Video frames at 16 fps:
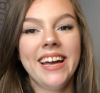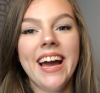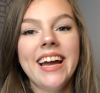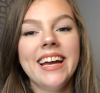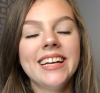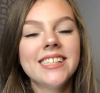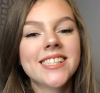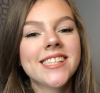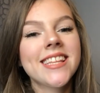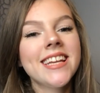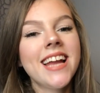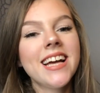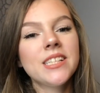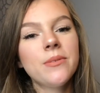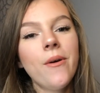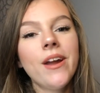okay, so the
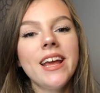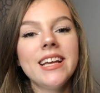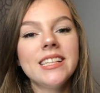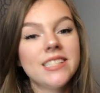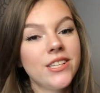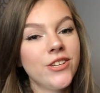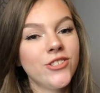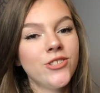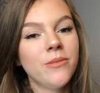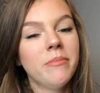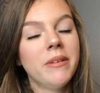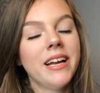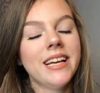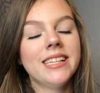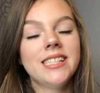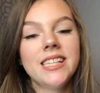next one is YouTube
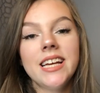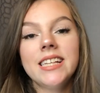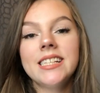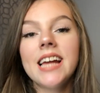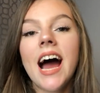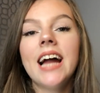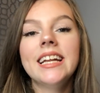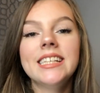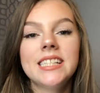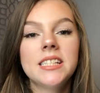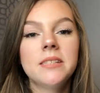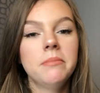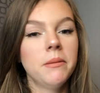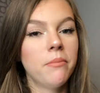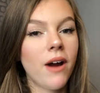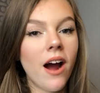related and it's to
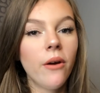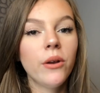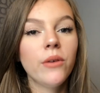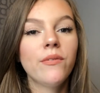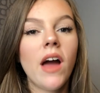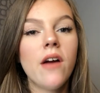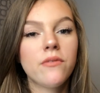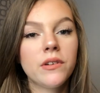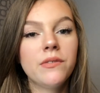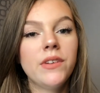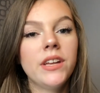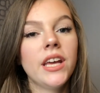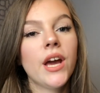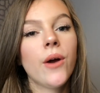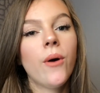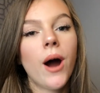be proud of every
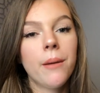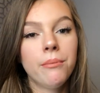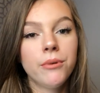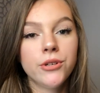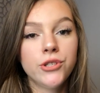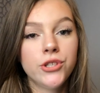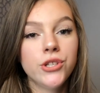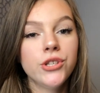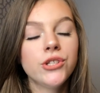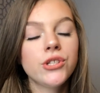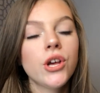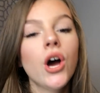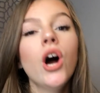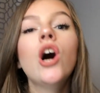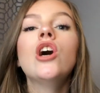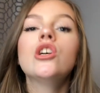video I produce.
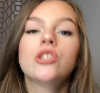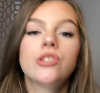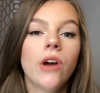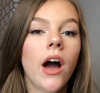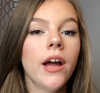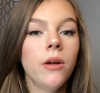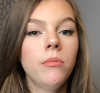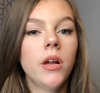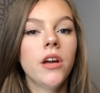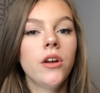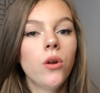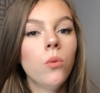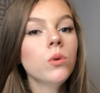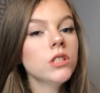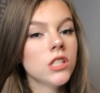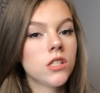So I
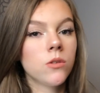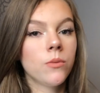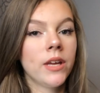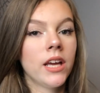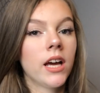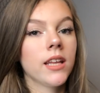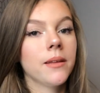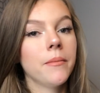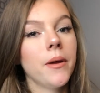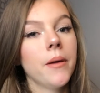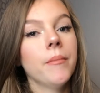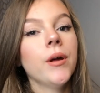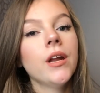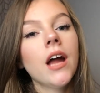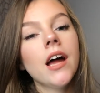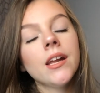upload once a week at the
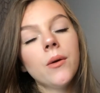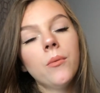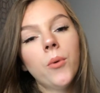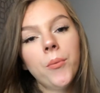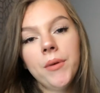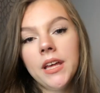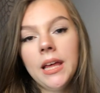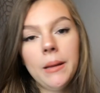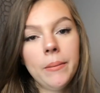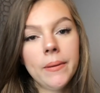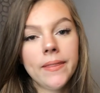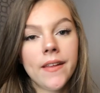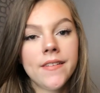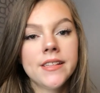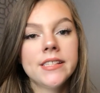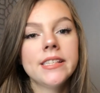moment and I will be keeping
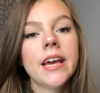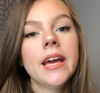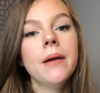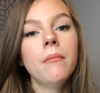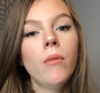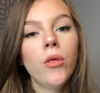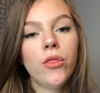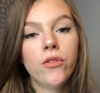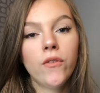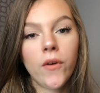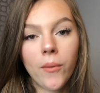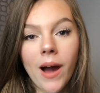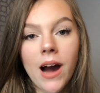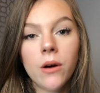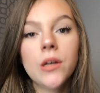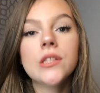that the same
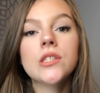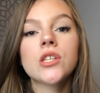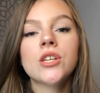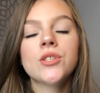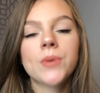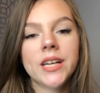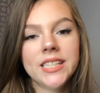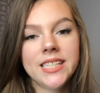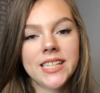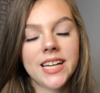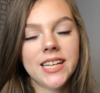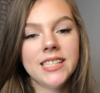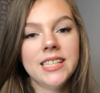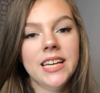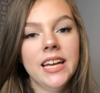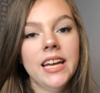throughout
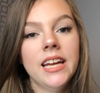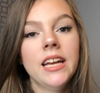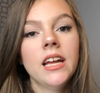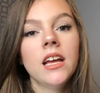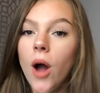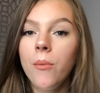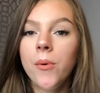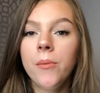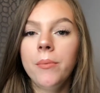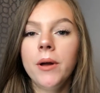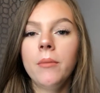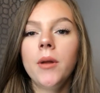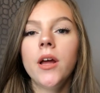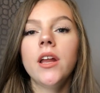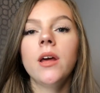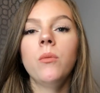2019. I will be
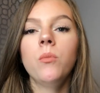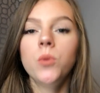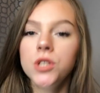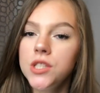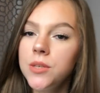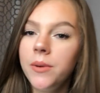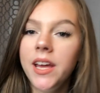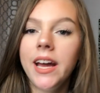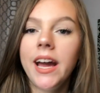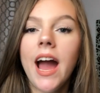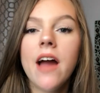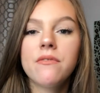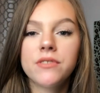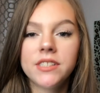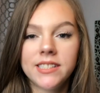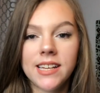uploading once a week
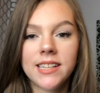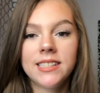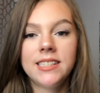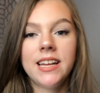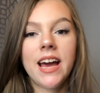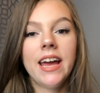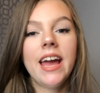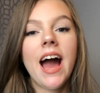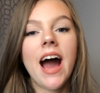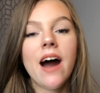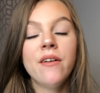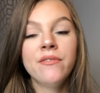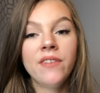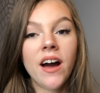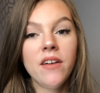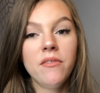every Saturday
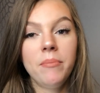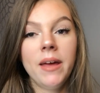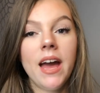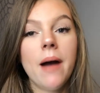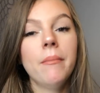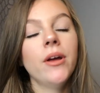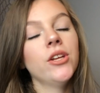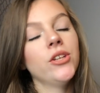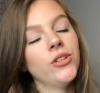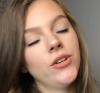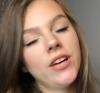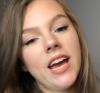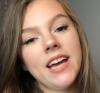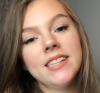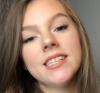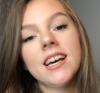at 5pm
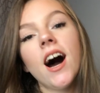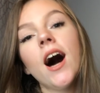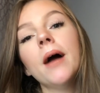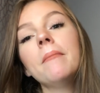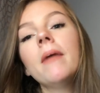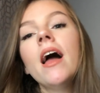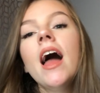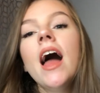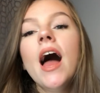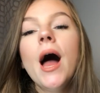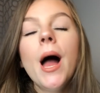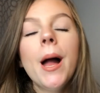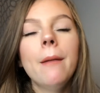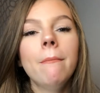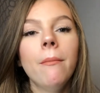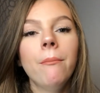UK time,
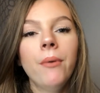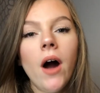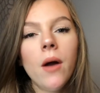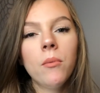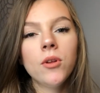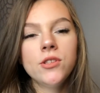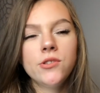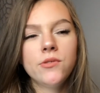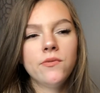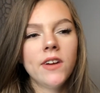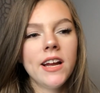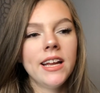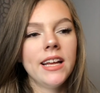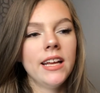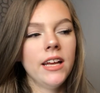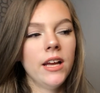um, but I want to
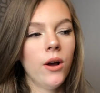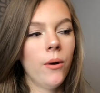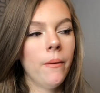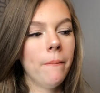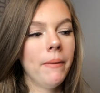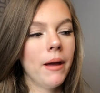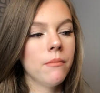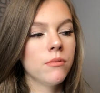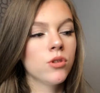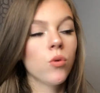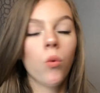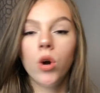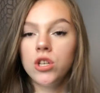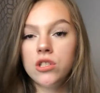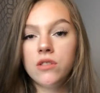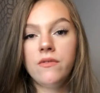really be able to
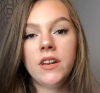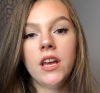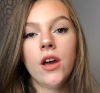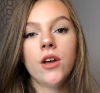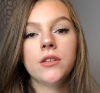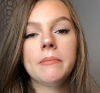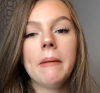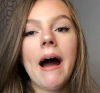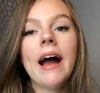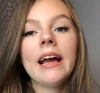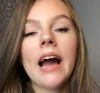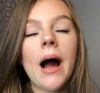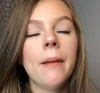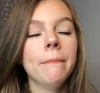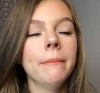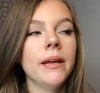watch the videos back
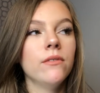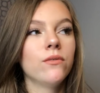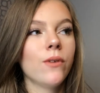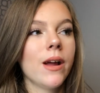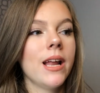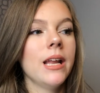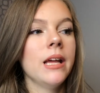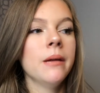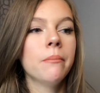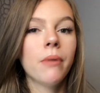and be really